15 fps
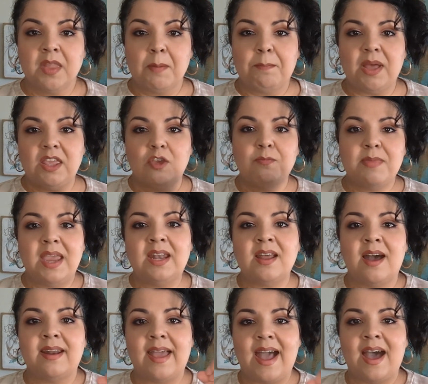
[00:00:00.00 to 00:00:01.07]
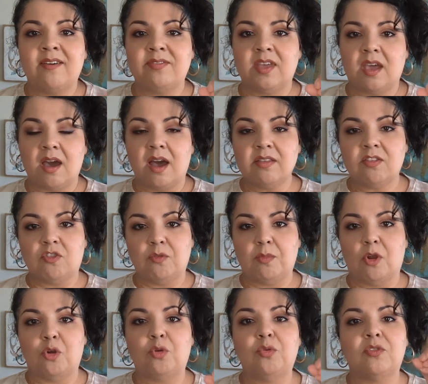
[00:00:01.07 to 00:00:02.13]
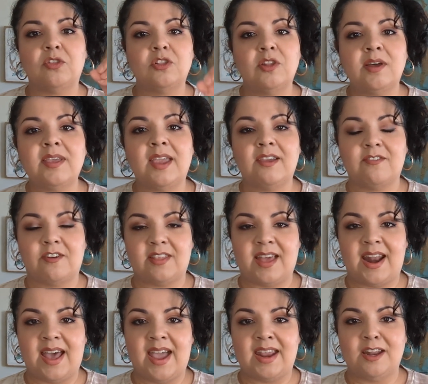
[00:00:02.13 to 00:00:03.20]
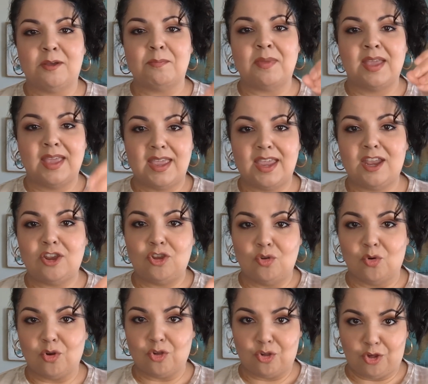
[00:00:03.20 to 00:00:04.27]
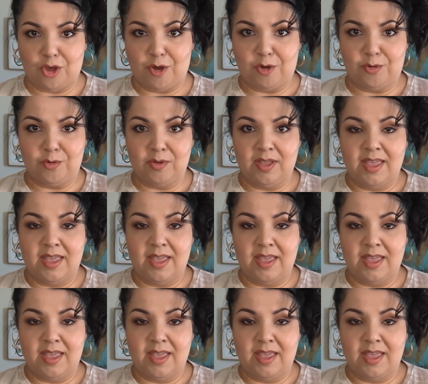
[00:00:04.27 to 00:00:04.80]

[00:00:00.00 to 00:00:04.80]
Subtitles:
but you may not have the customer who's looking for that item in your show.